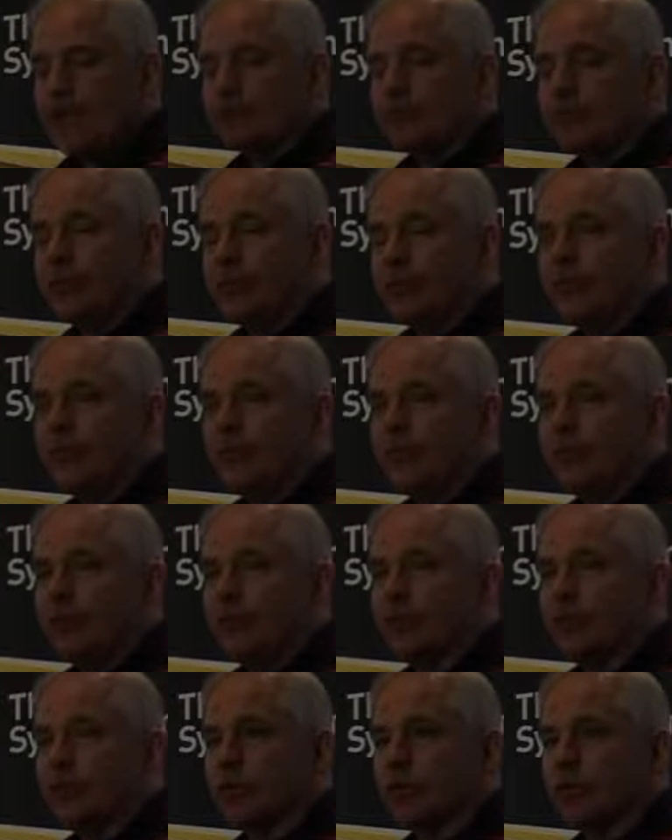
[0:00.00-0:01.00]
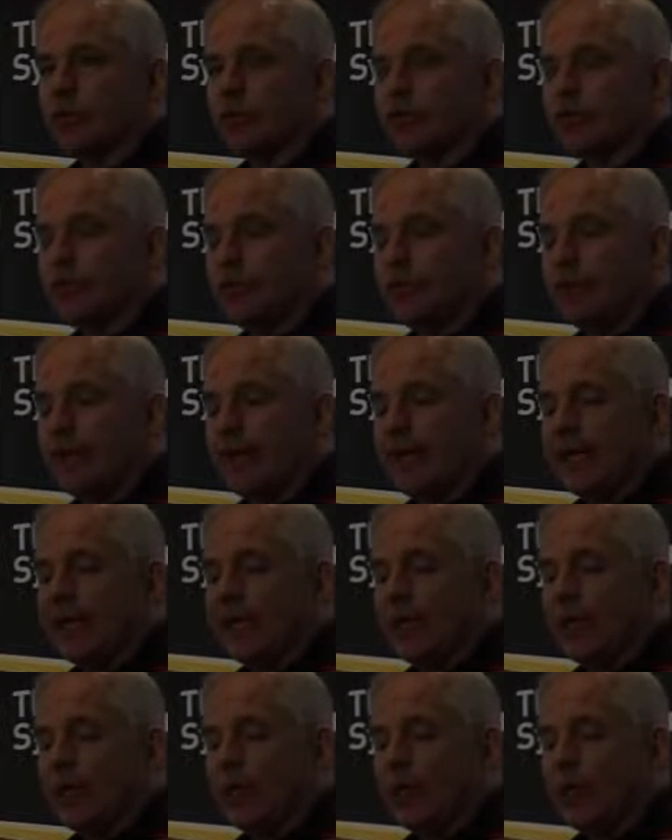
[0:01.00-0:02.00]
takes a fair bit of effort to understand
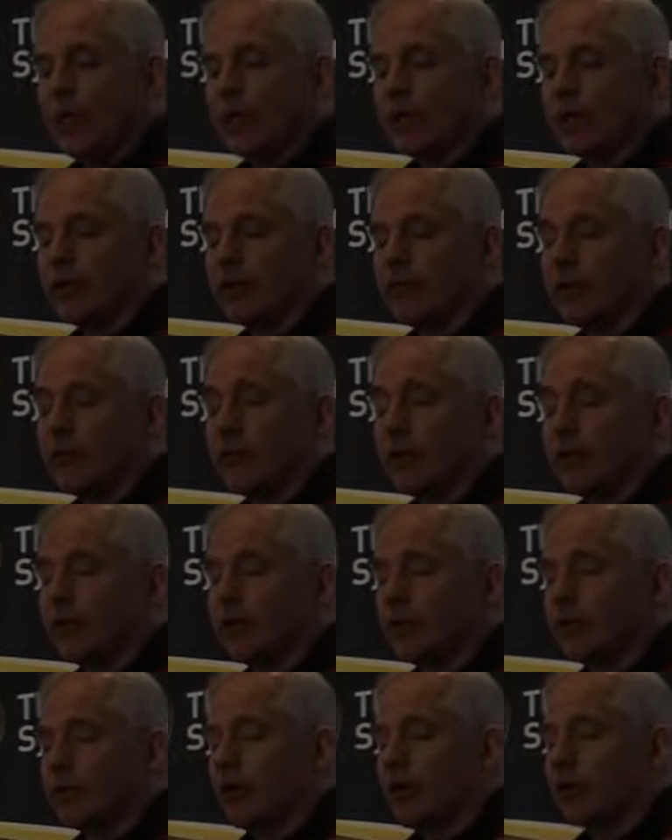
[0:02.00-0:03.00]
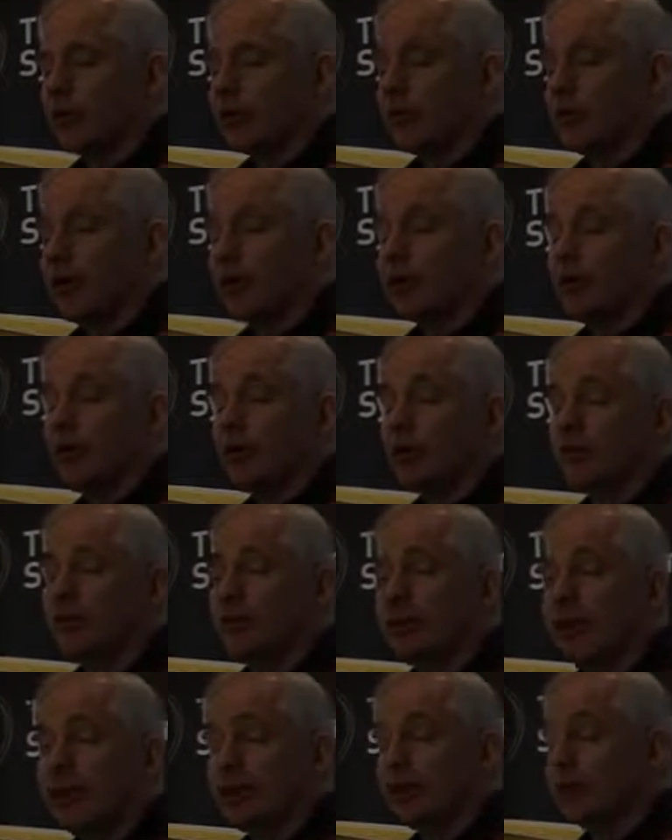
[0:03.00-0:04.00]
banking well enough. I'm not going to try to explain the whole
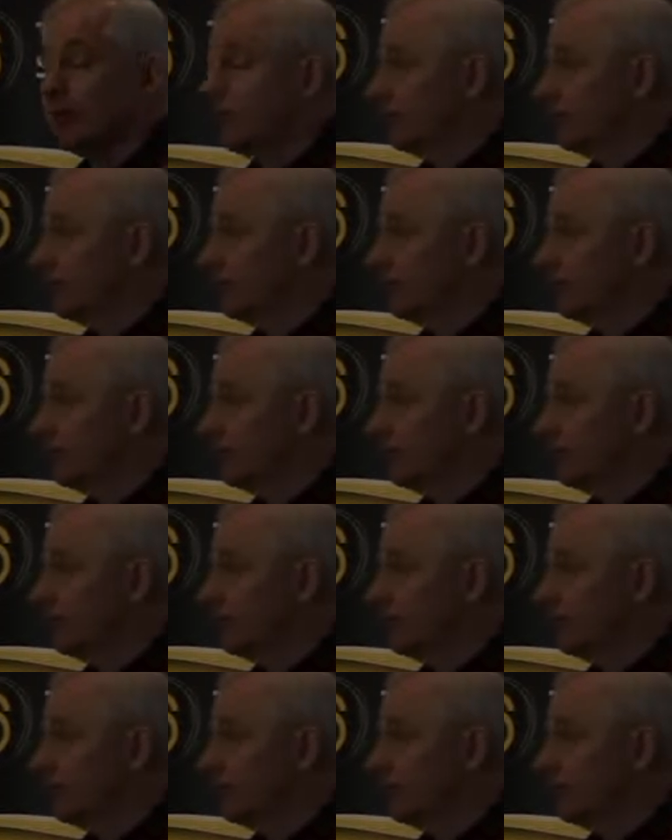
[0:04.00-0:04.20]
of banking